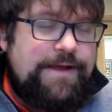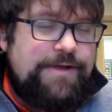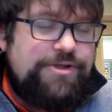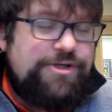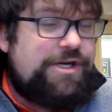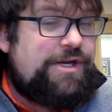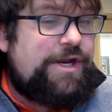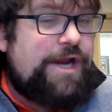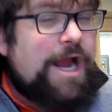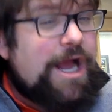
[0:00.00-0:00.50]

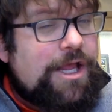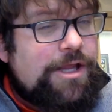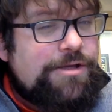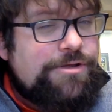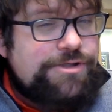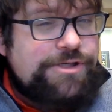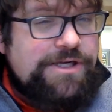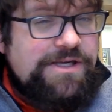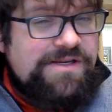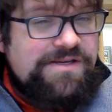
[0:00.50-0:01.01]

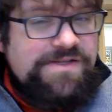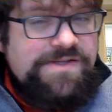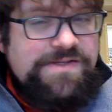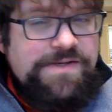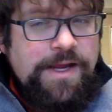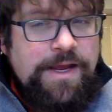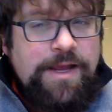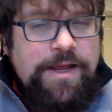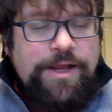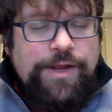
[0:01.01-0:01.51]
genealogies,
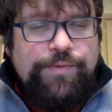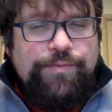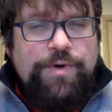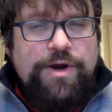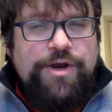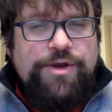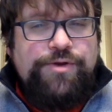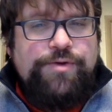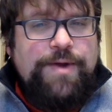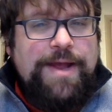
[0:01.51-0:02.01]

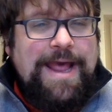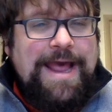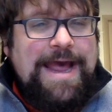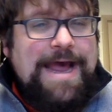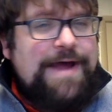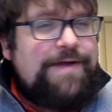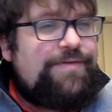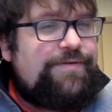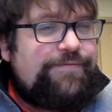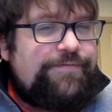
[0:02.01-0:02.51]
where you
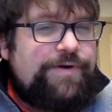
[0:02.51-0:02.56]
have the